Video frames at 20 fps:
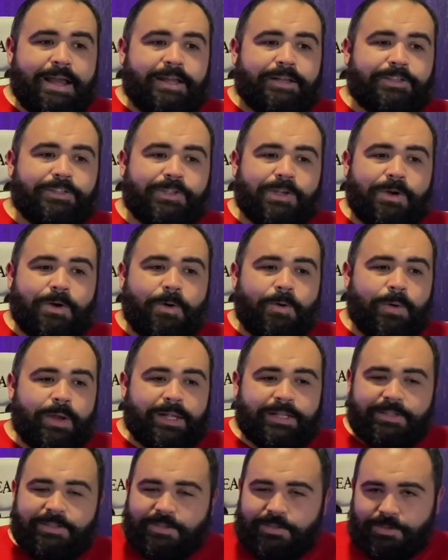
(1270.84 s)
So
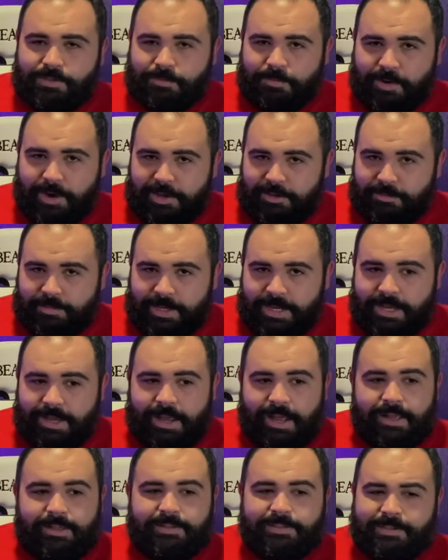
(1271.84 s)
it doesn't surprise me.
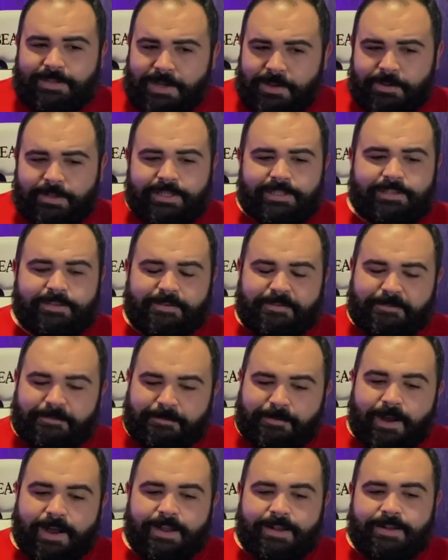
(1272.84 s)
It's a
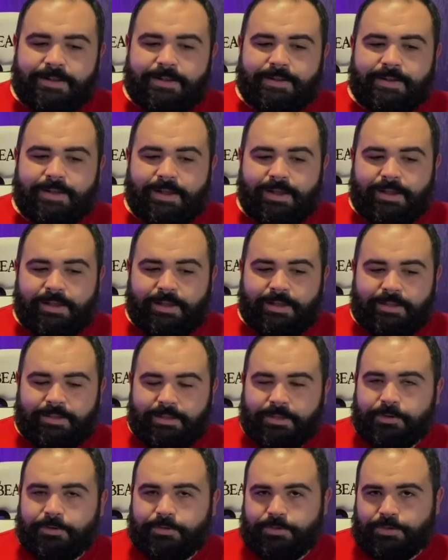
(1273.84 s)
fun
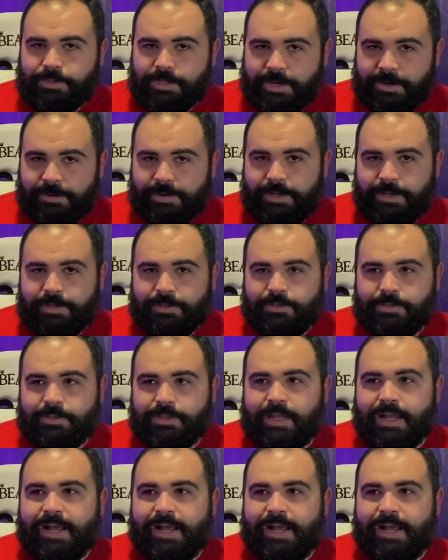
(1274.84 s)
little series.